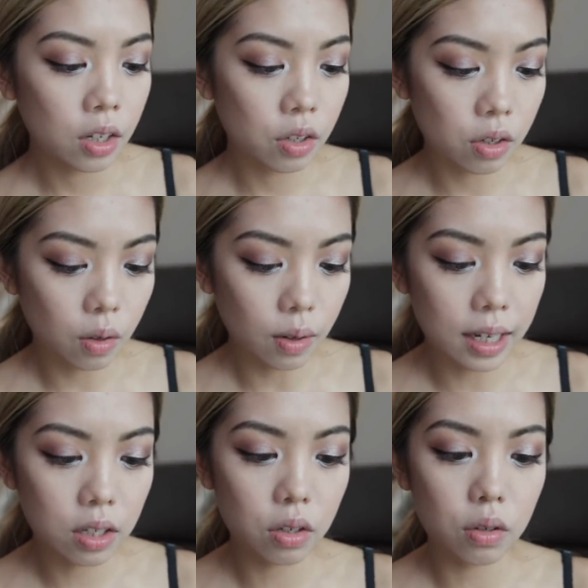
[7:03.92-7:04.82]
So
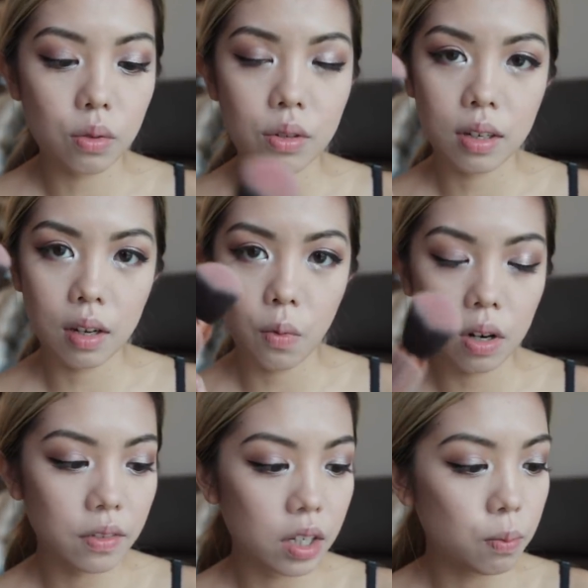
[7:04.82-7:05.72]
let's use one
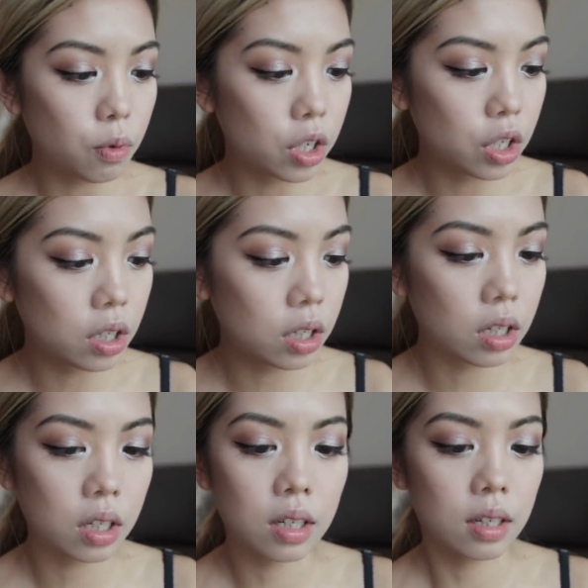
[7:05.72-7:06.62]
of these
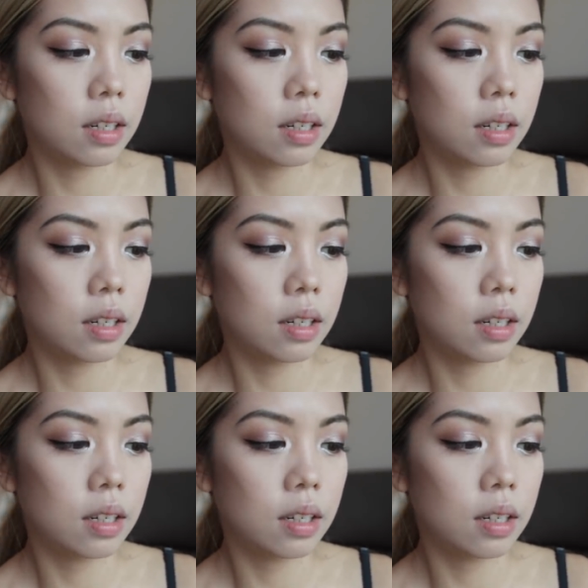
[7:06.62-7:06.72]
brushes